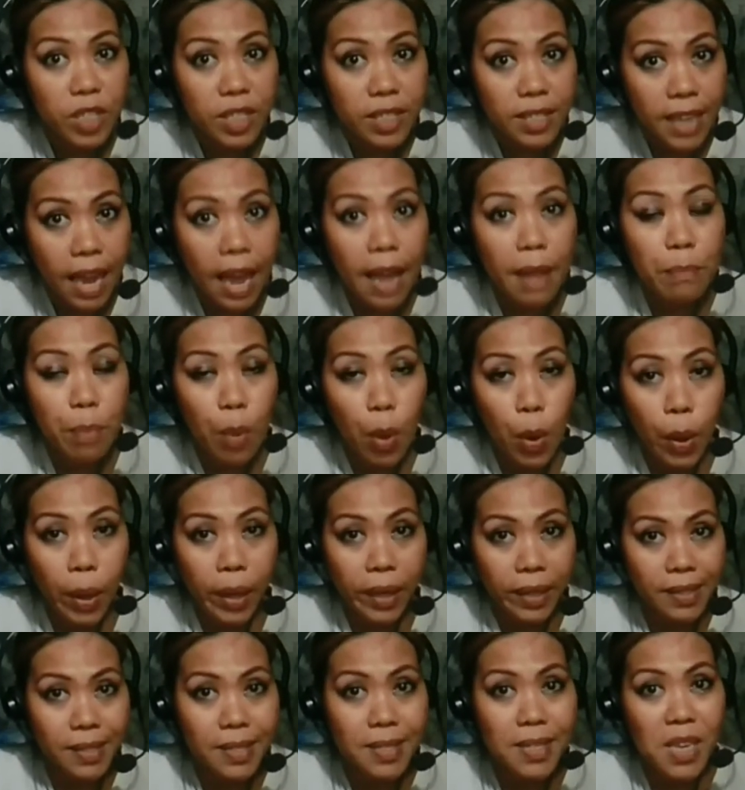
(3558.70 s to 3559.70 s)
10
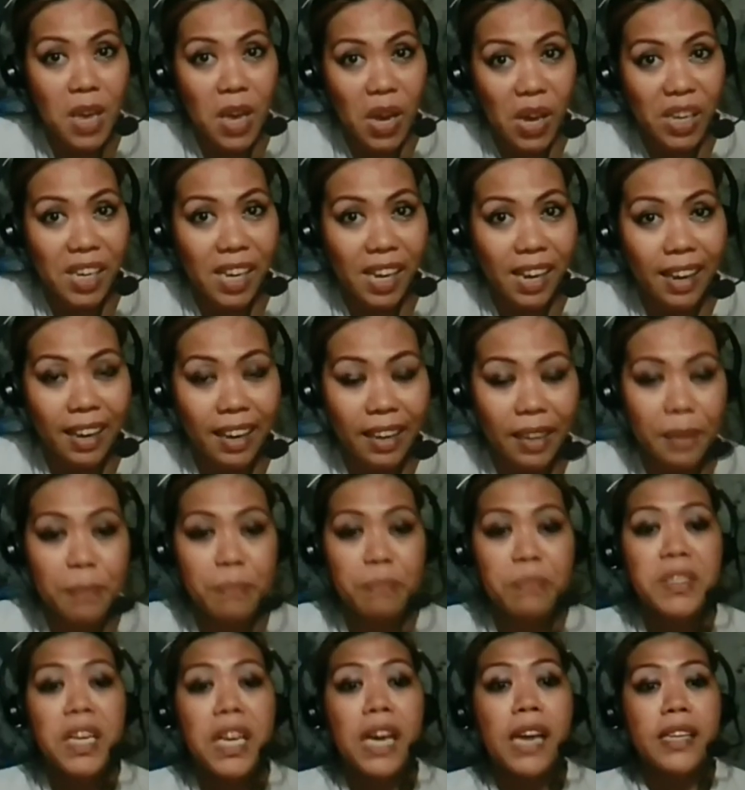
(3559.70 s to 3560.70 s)
points. Okay.
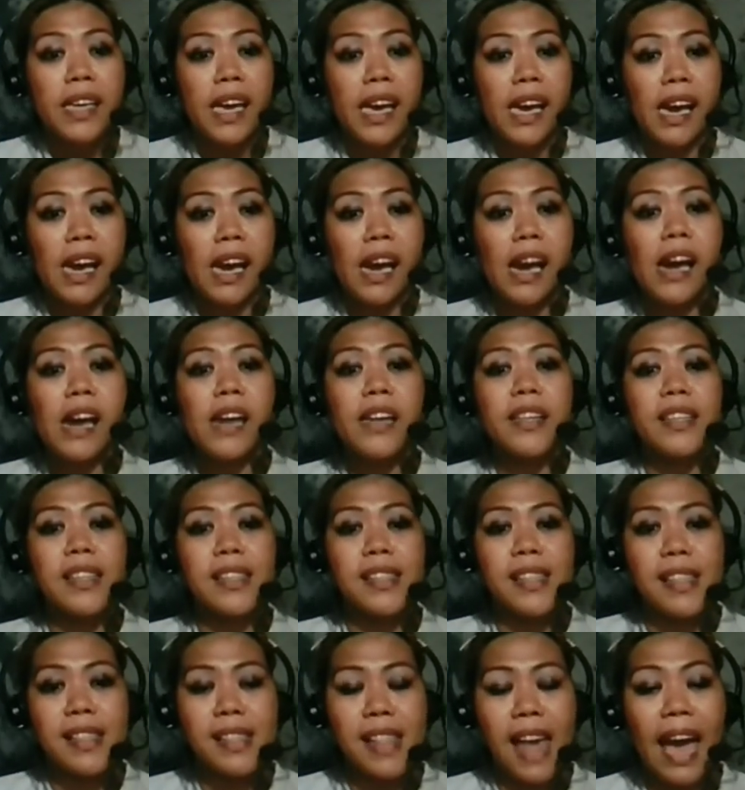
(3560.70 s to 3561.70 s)
And
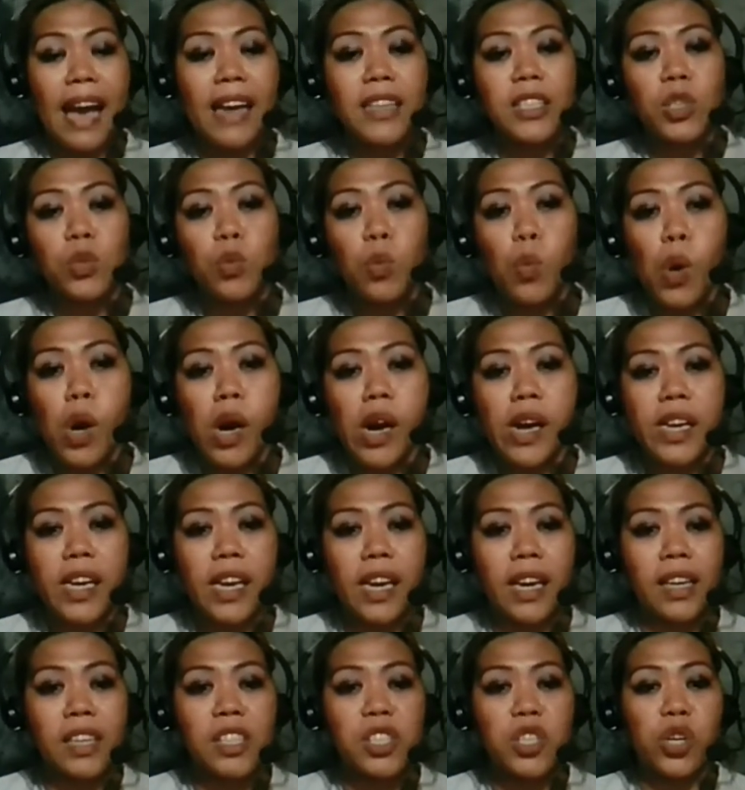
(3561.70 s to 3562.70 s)
last one
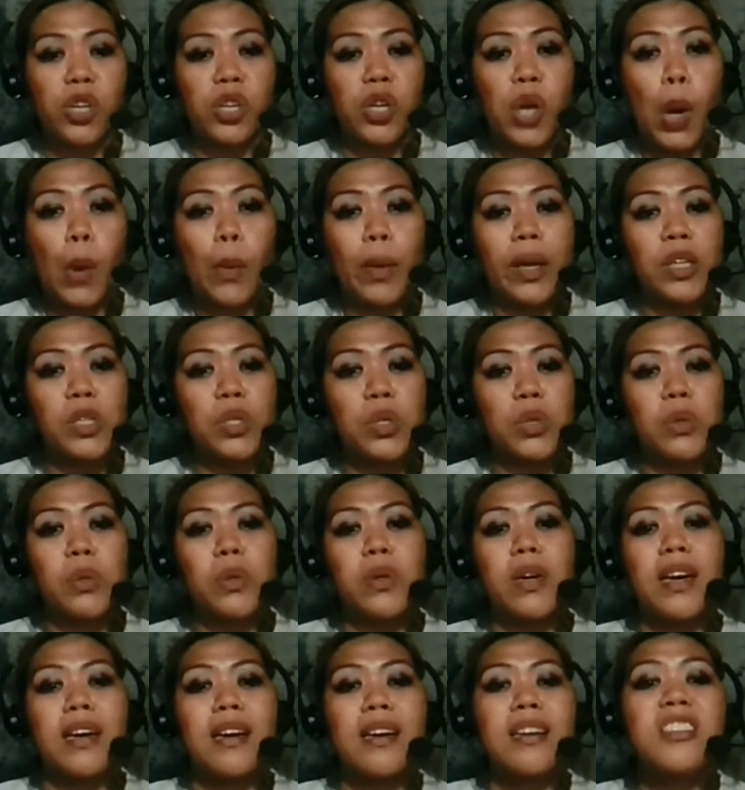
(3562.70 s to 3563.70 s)
is you're going
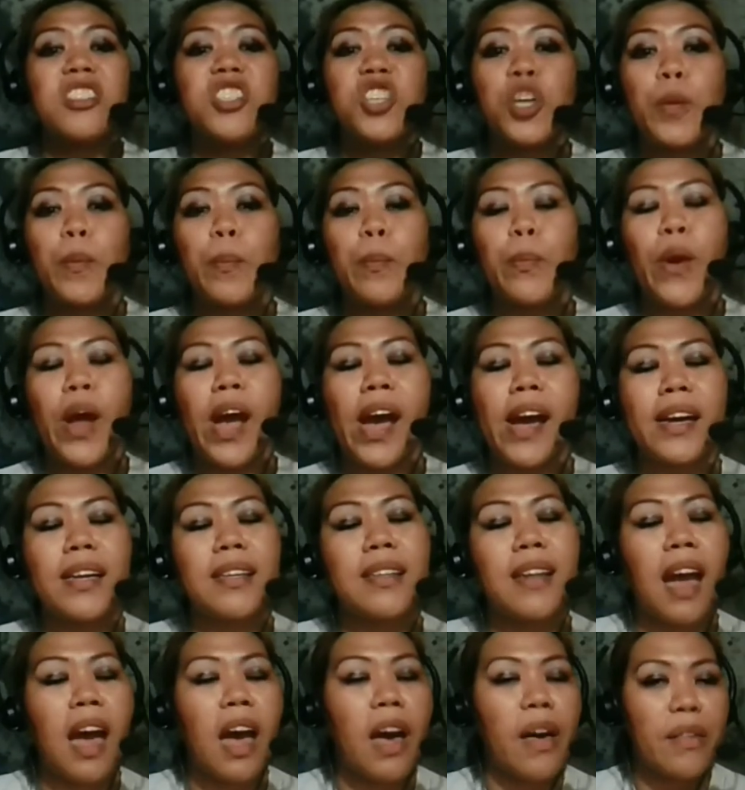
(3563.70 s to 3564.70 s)
to
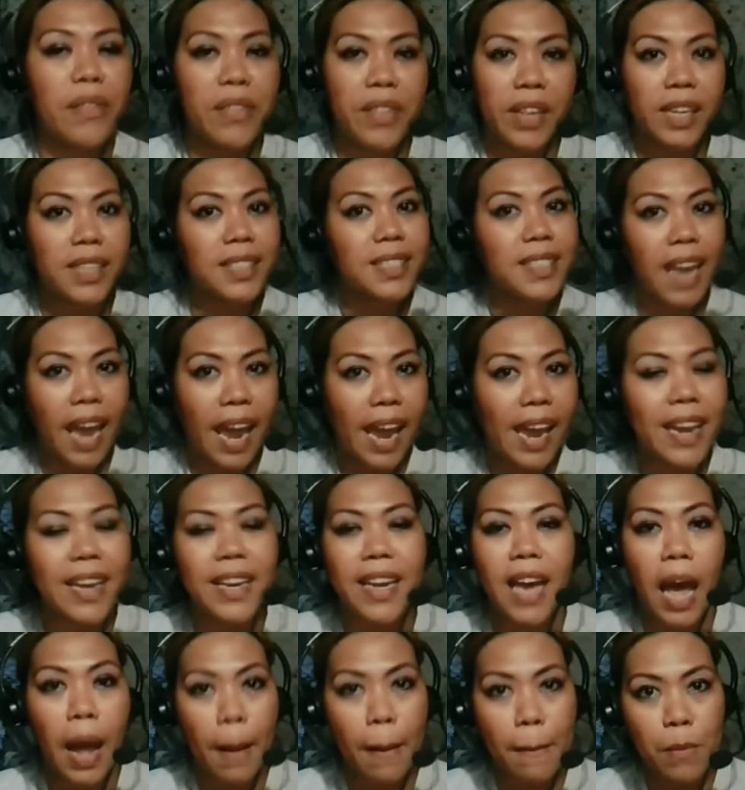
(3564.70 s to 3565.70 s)
interpret the
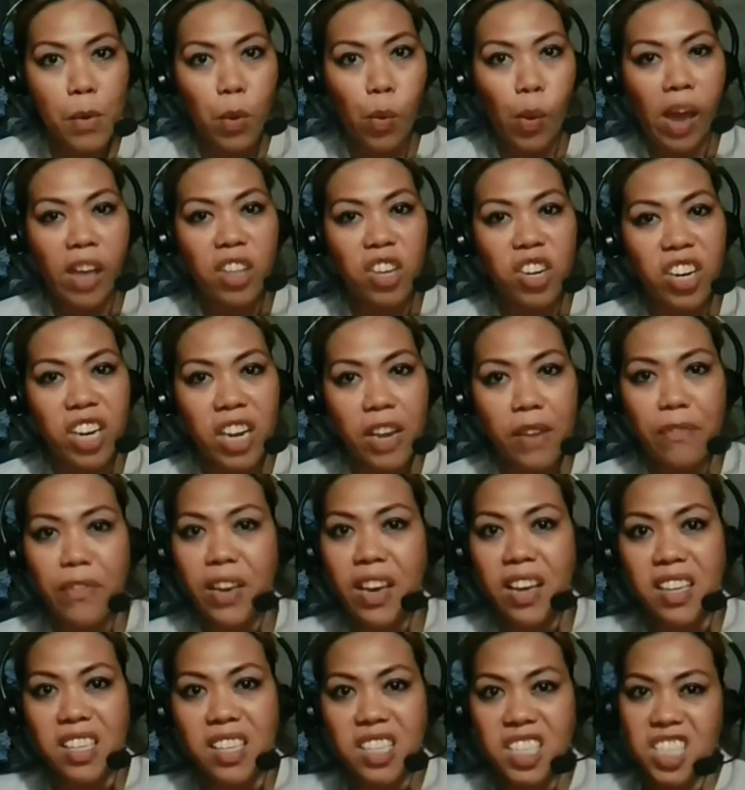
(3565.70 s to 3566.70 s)
data, whether if
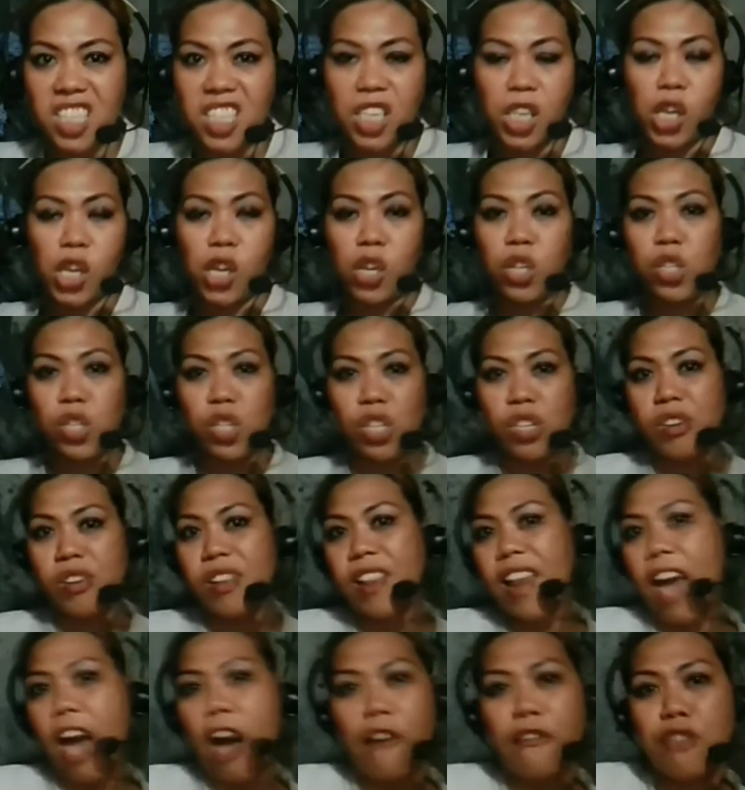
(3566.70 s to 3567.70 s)
it's skewed to the
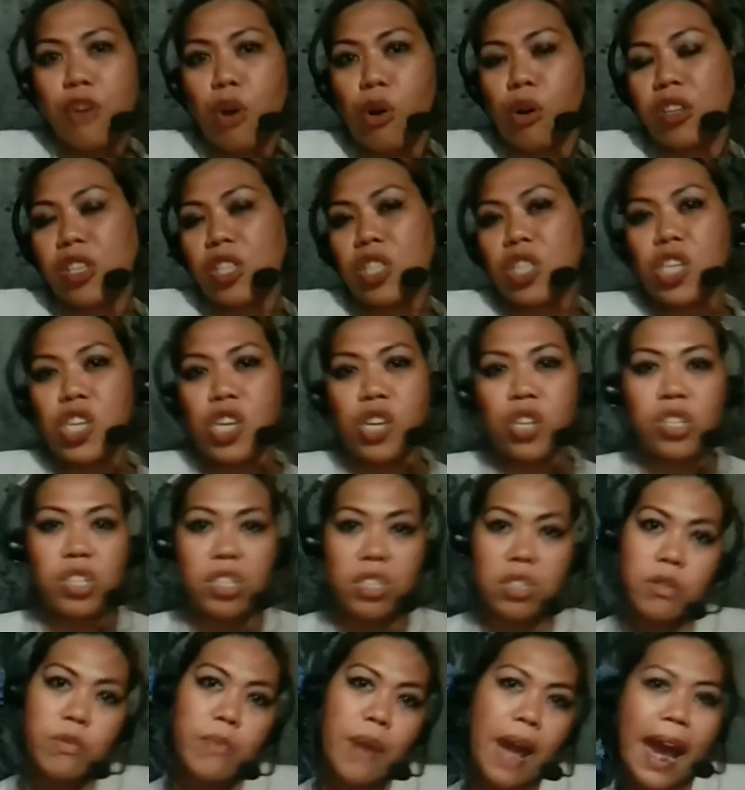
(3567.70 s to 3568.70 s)
left or skewed to
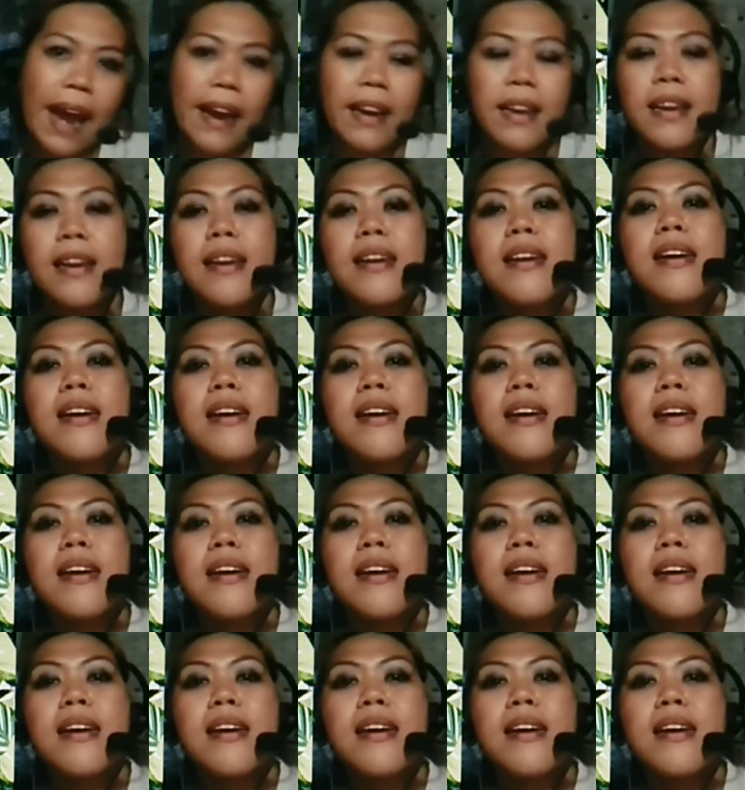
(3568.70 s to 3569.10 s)
the right,